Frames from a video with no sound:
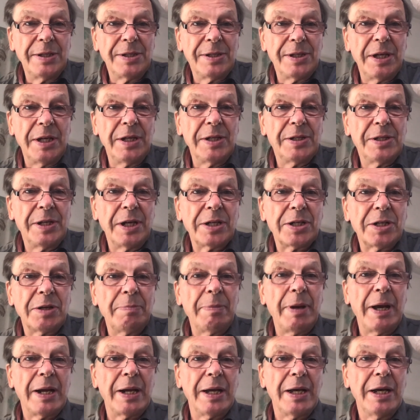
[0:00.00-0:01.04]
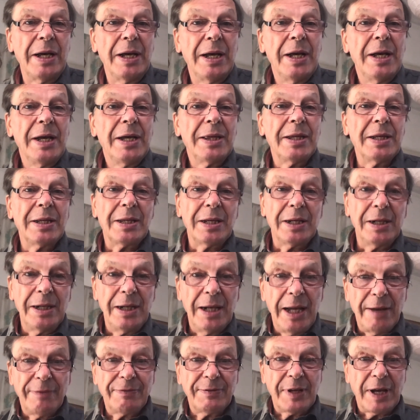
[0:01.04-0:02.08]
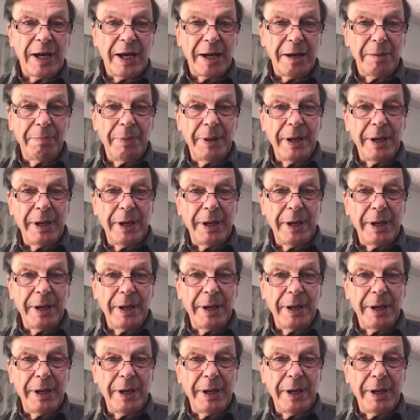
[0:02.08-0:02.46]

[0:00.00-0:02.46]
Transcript: in such a manner that the left hand